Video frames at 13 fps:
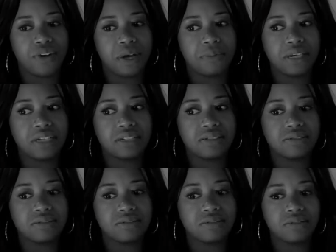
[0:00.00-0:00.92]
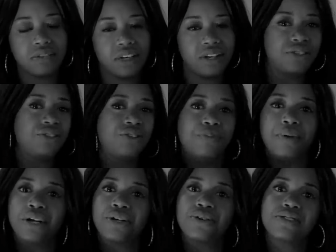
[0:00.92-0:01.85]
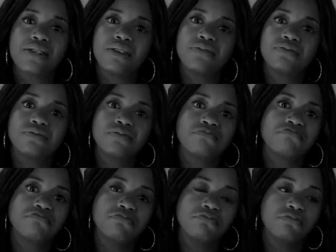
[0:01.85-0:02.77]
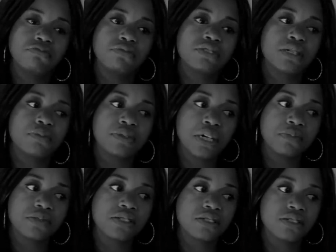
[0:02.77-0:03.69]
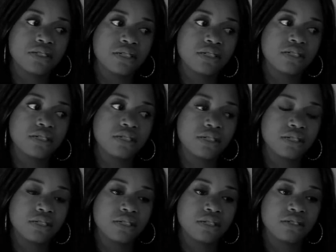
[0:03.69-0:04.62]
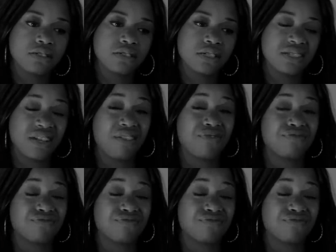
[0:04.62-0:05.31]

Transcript: family and you're by yourself, sometimes it's tough,